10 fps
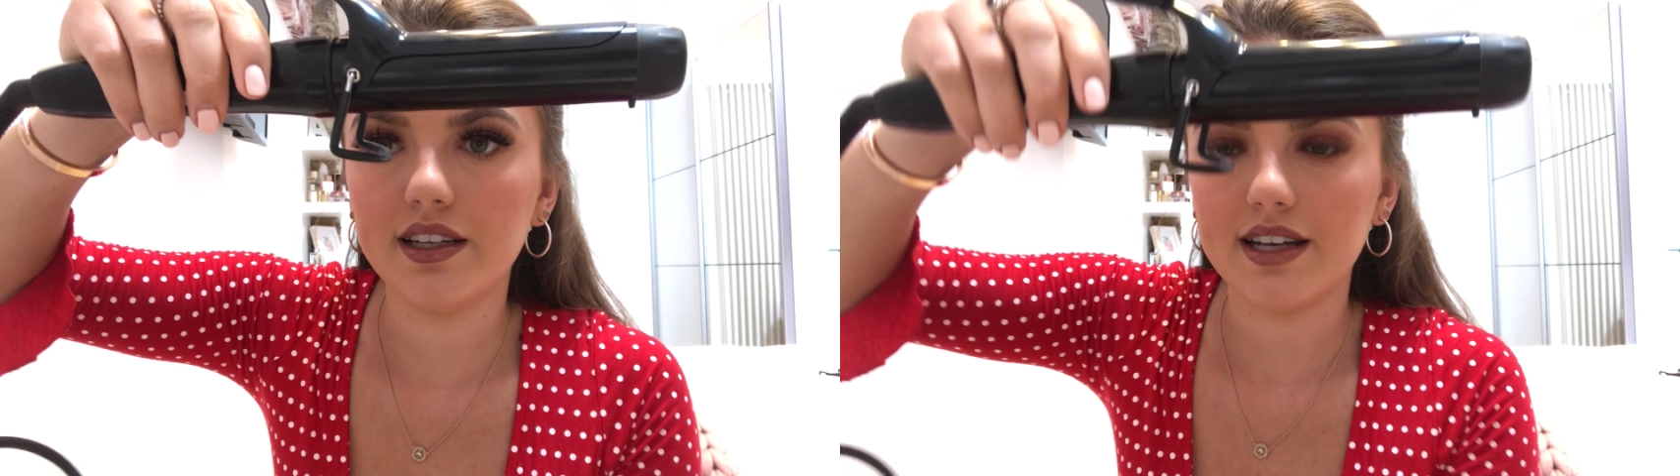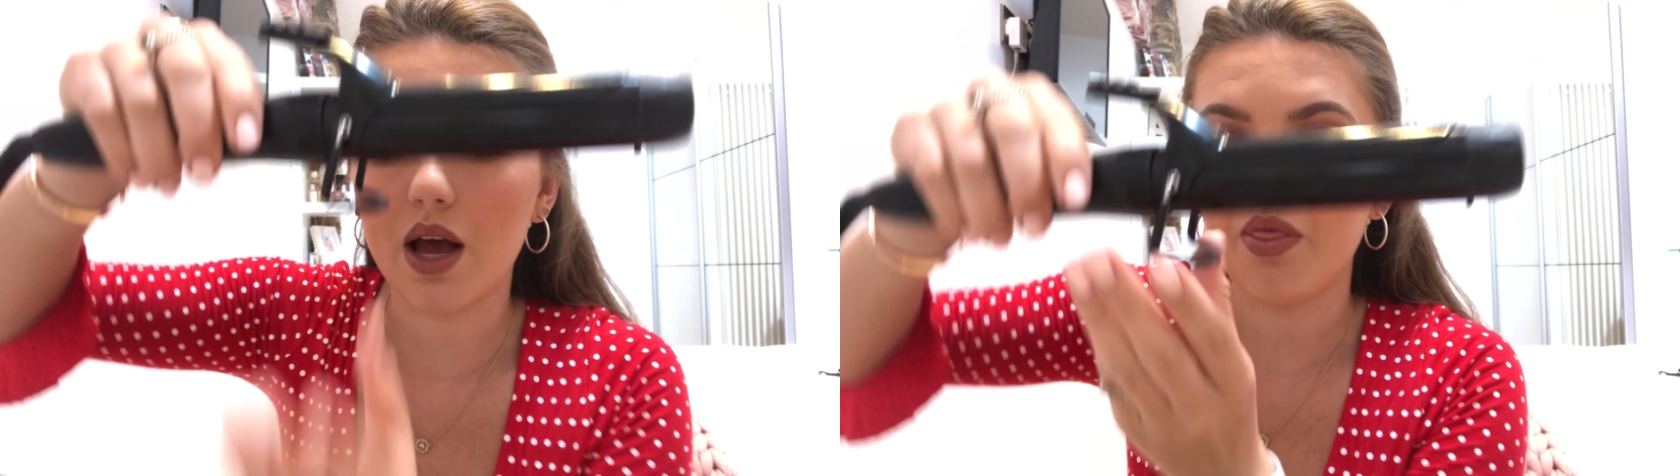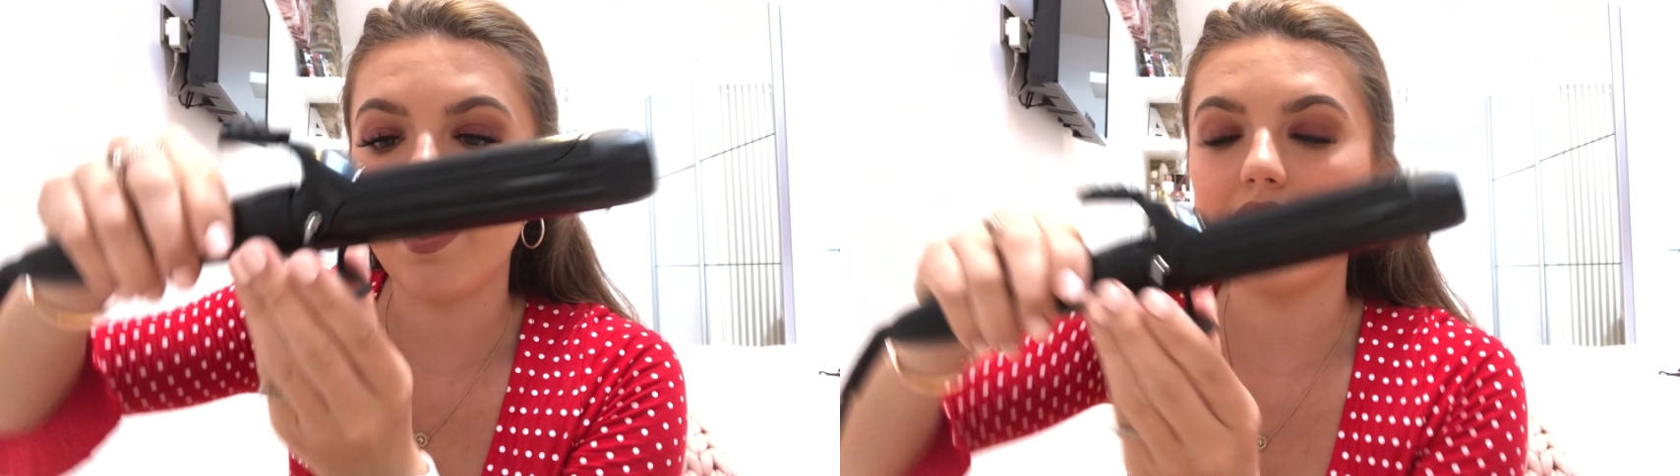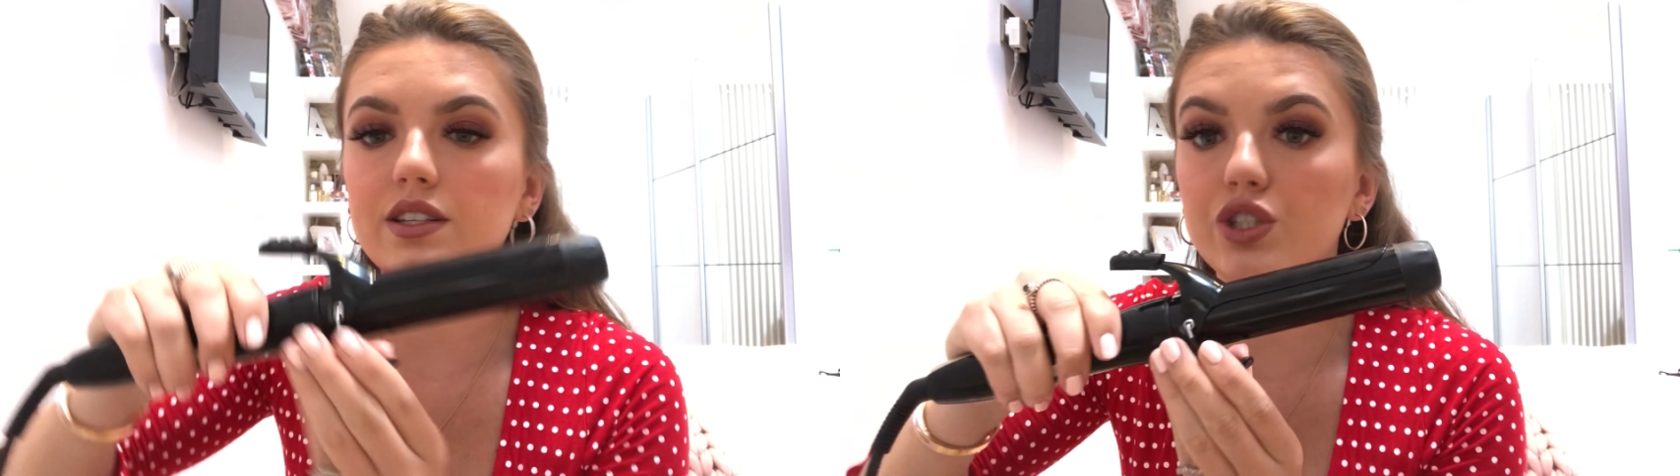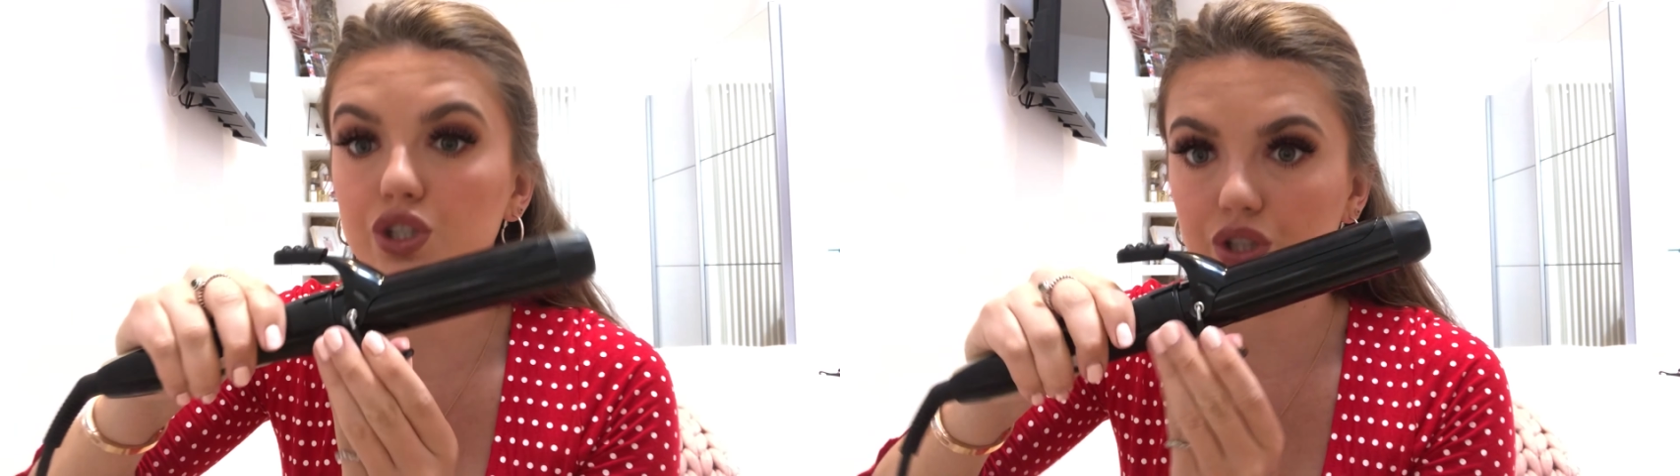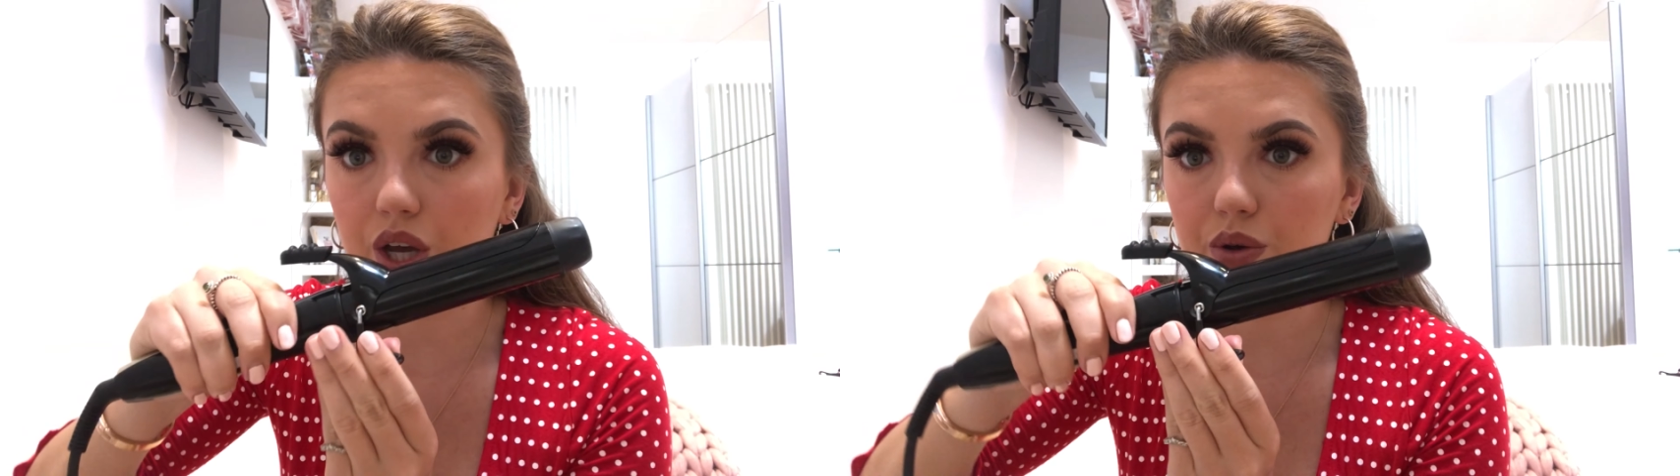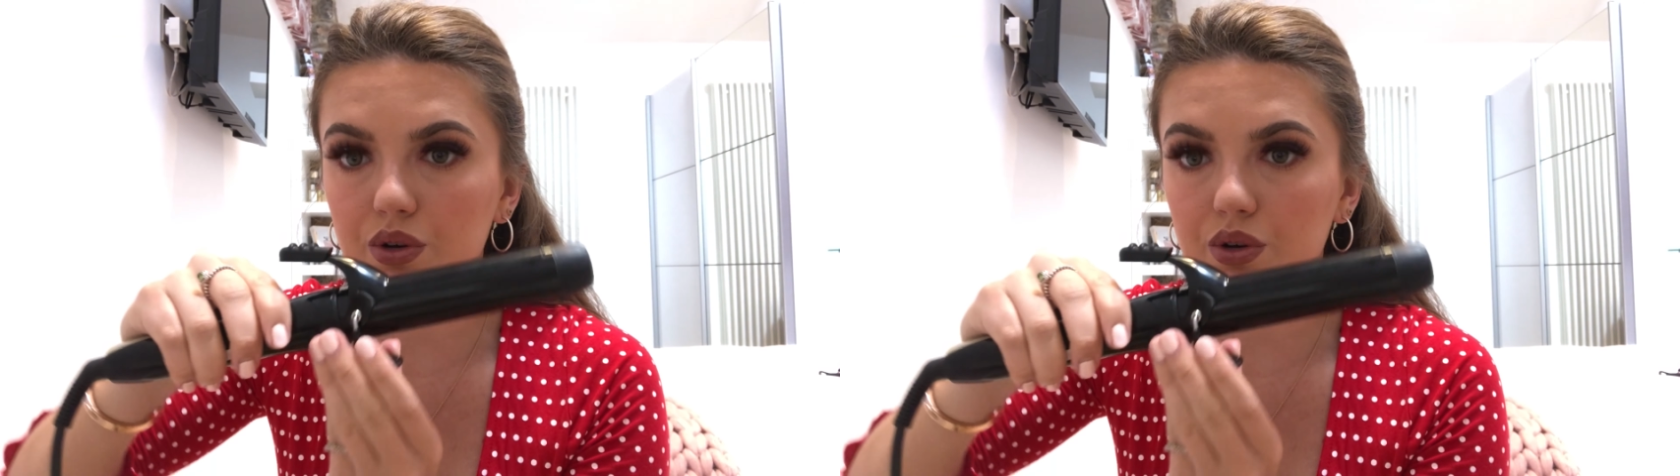Now this is so